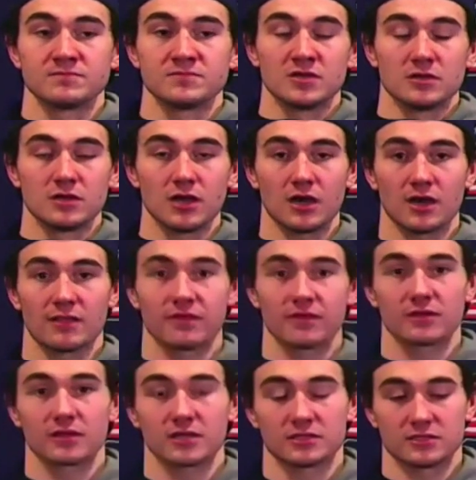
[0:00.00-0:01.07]
Yeah, I think
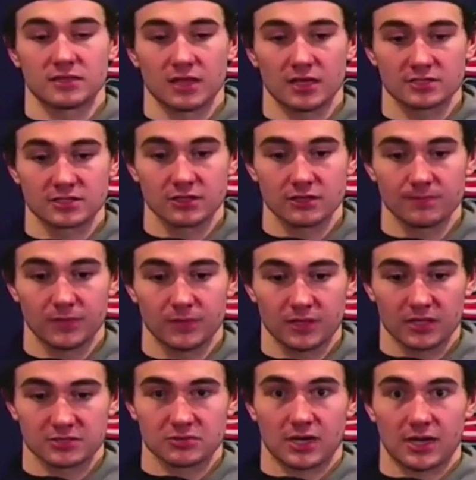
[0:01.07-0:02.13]
that's good, but
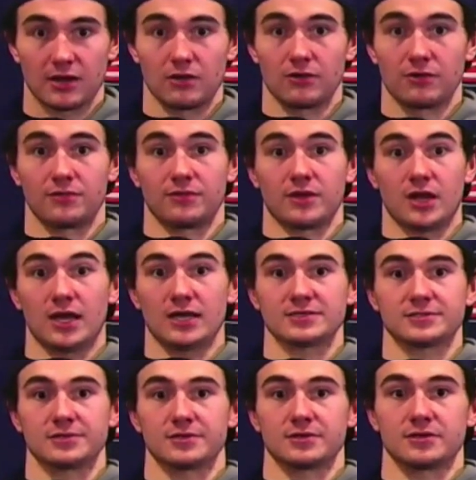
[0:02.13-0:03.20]
that's what I learned last
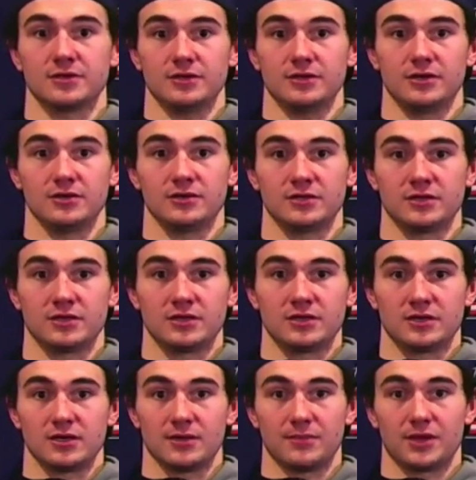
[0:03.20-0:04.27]
year, you know.
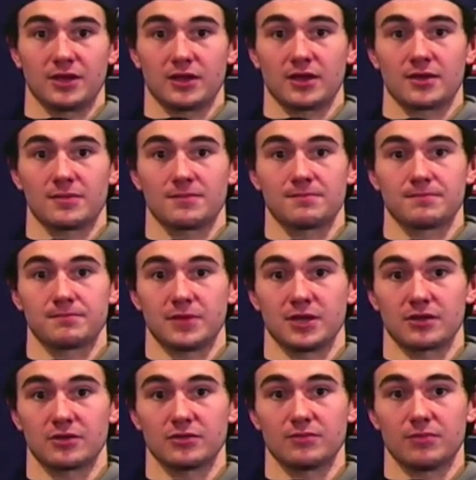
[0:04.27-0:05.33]
Made a
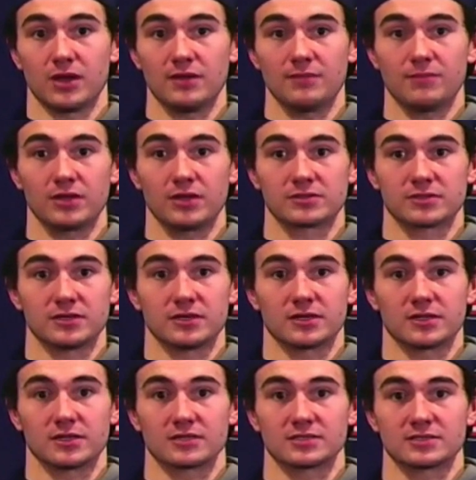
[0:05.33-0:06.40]
good play, but
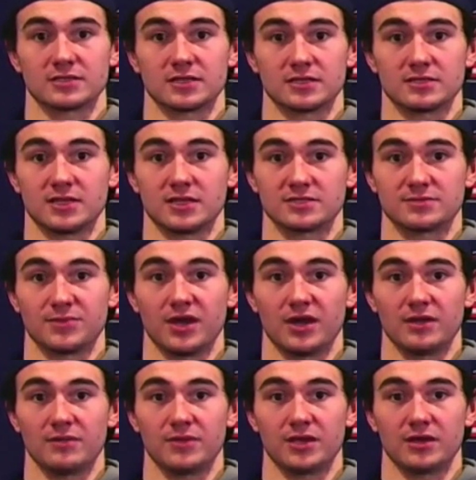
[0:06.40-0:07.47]
that's
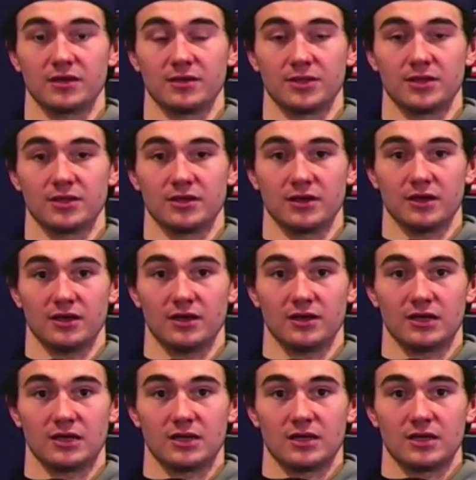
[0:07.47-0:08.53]
behind me. I mean,
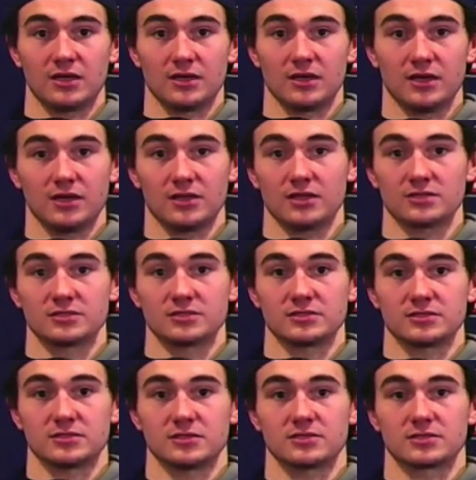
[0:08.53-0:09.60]
that's
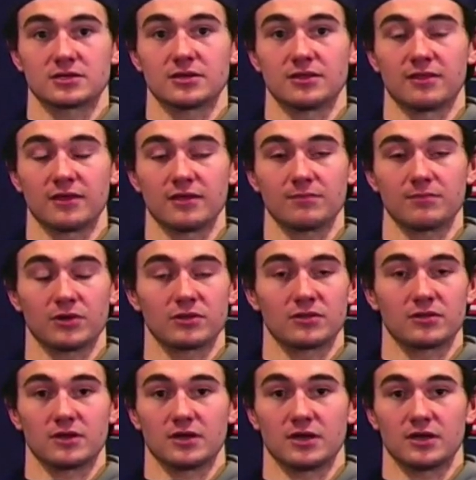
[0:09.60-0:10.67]
a good thing, but
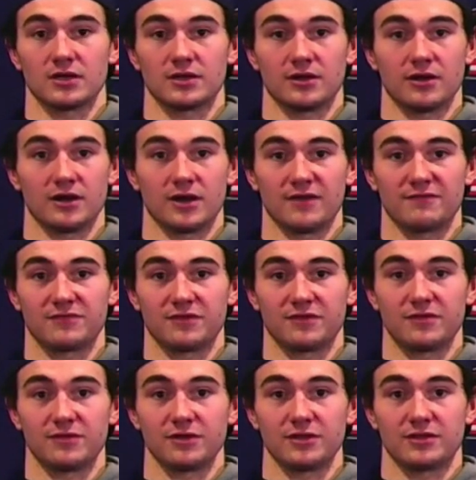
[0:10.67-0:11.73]
I have to
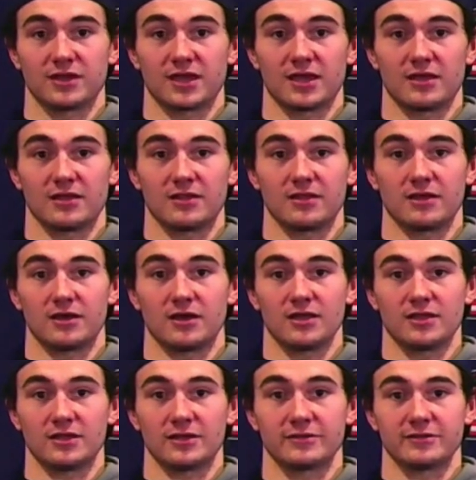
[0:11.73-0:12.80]
do it again
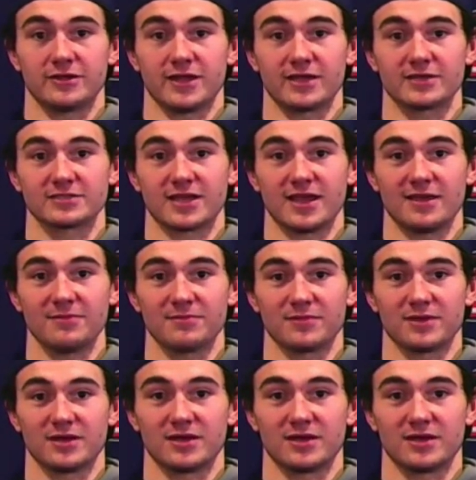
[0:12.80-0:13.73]
the next game.